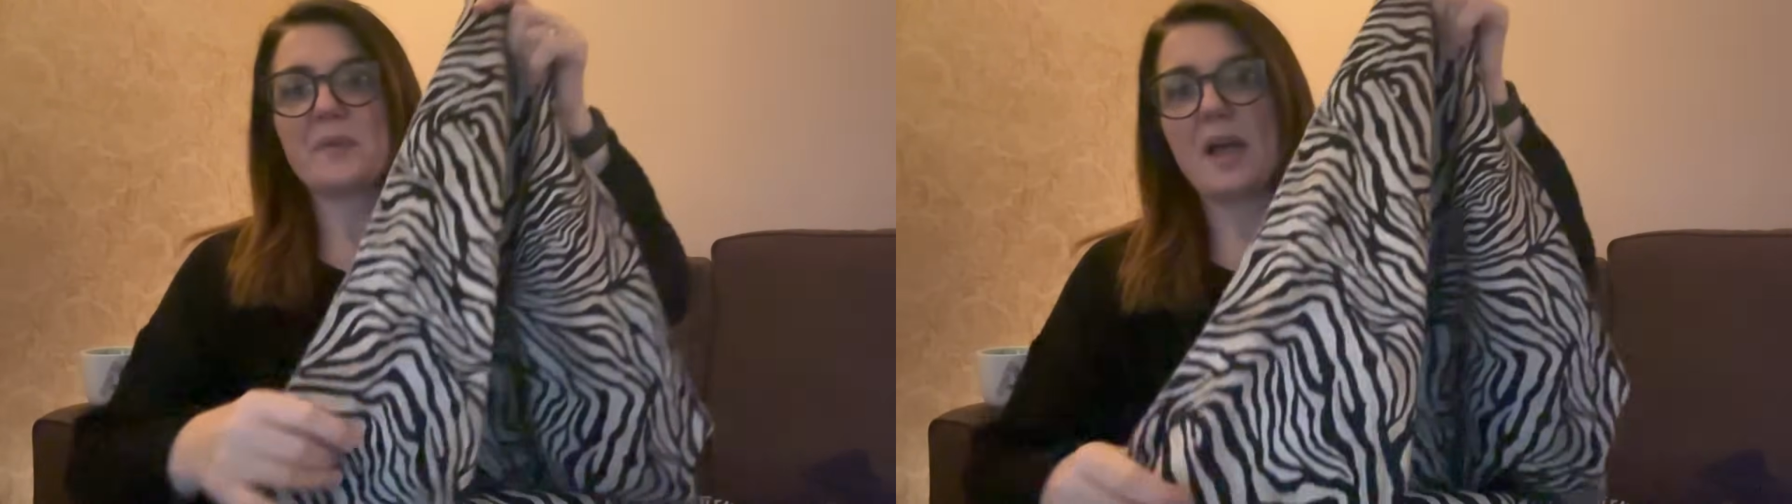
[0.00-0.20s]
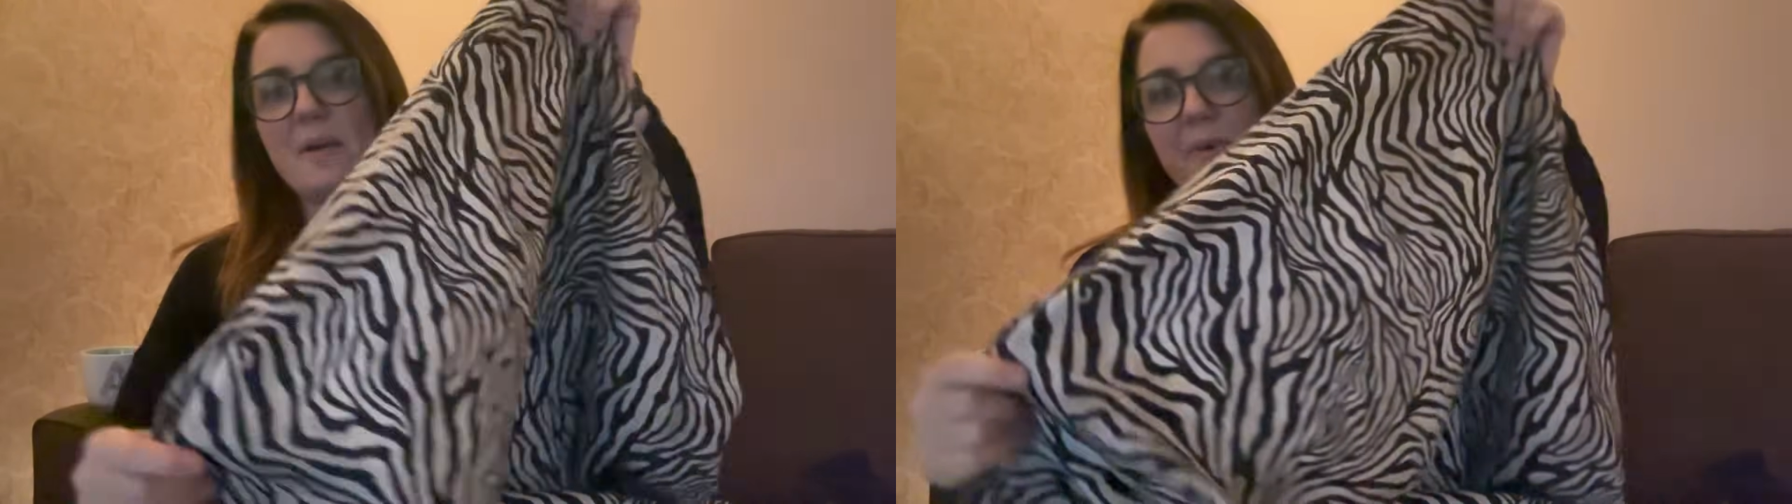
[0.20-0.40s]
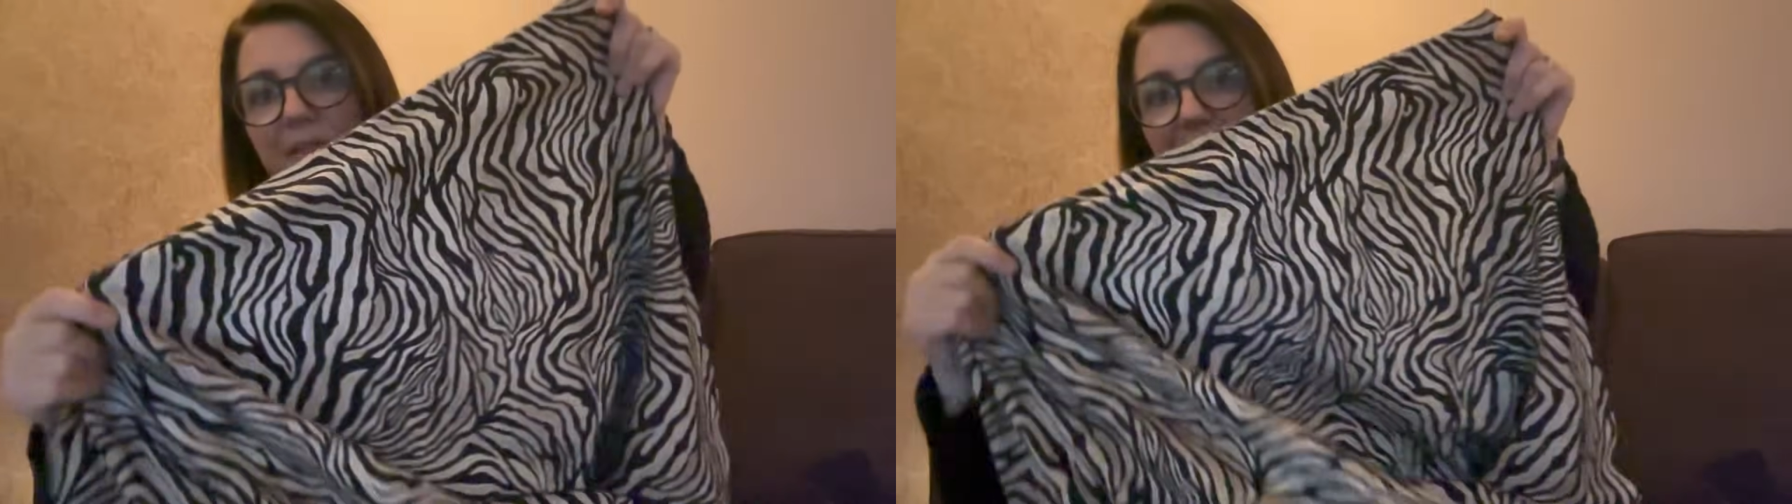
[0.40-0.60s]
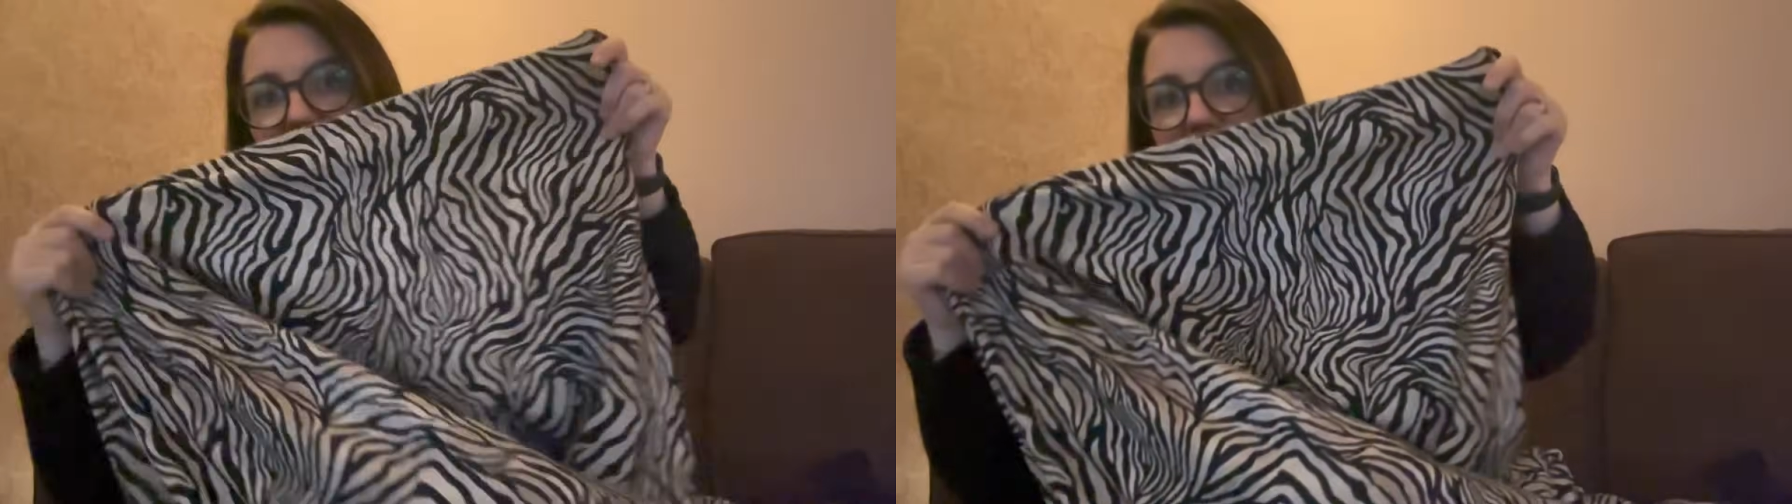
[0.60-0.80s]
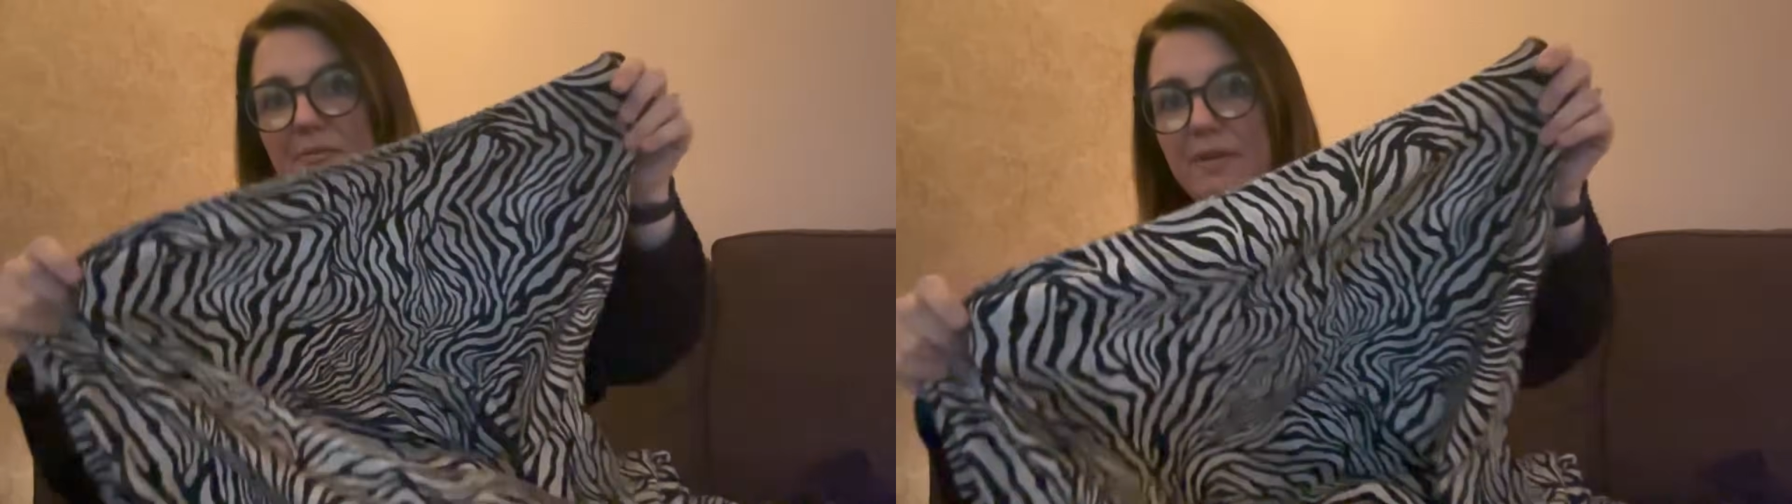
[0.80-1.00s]
I
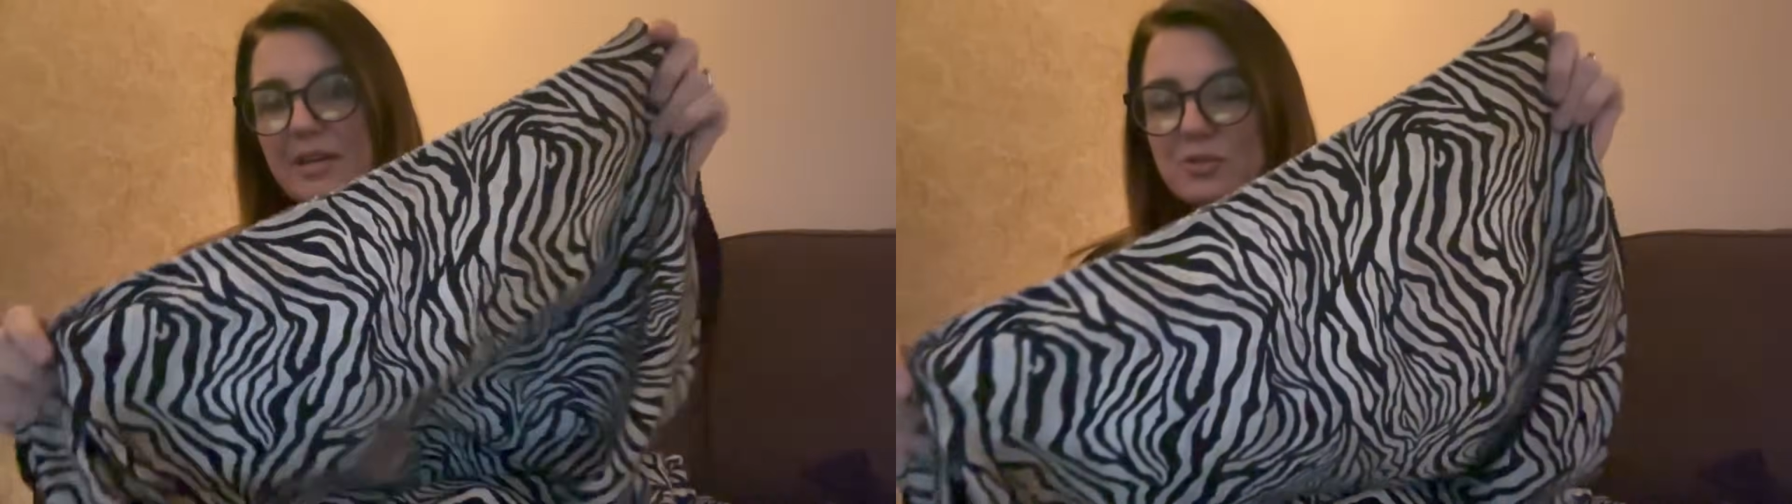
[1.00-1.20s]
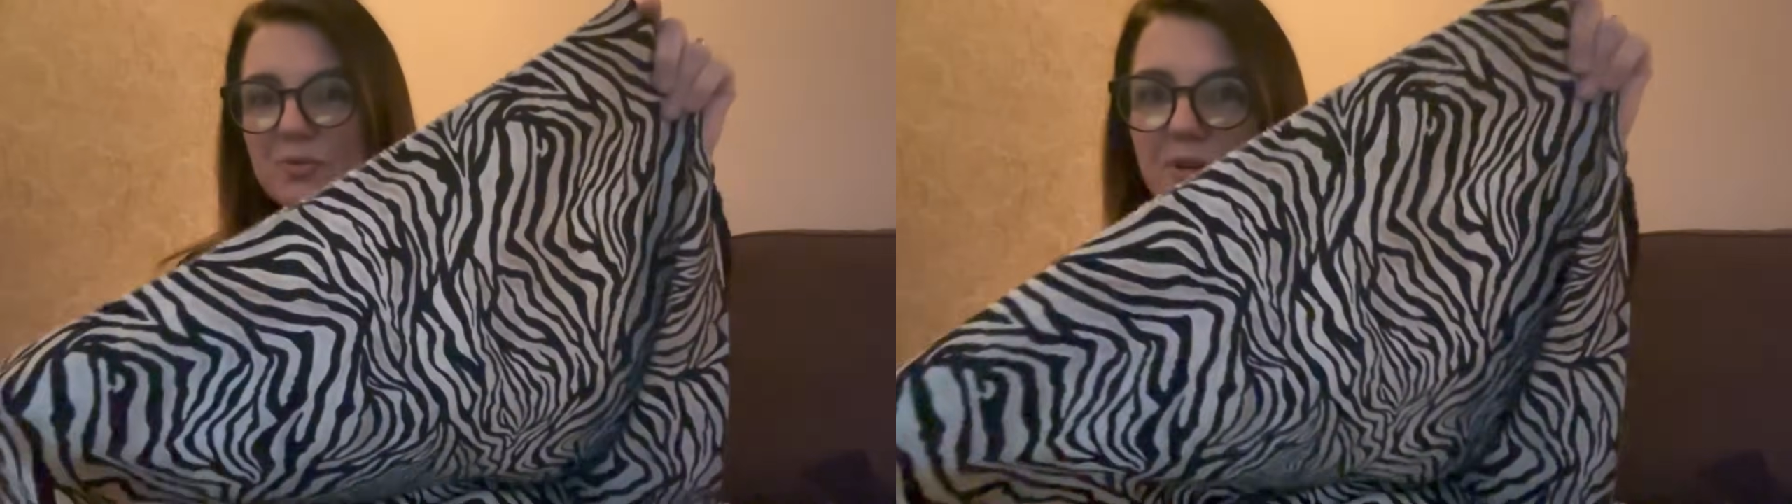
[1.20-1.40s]
think Rachel